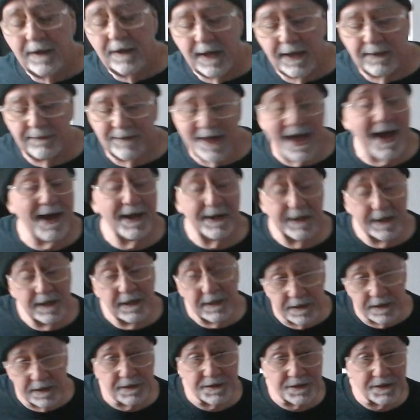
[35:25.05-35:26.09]
And that
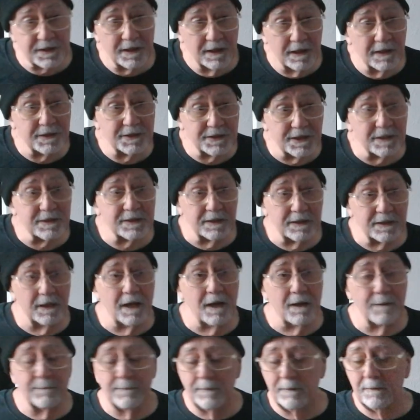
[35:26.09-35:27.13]
is a
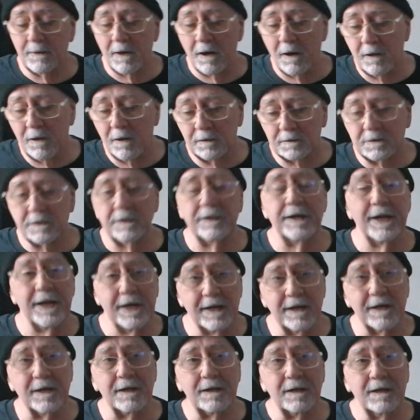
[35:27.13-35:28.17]
ta-tlum
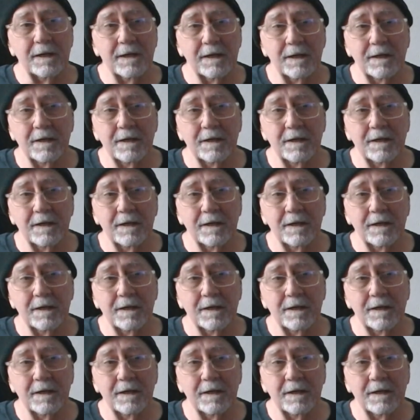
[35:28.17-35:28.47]
alternating,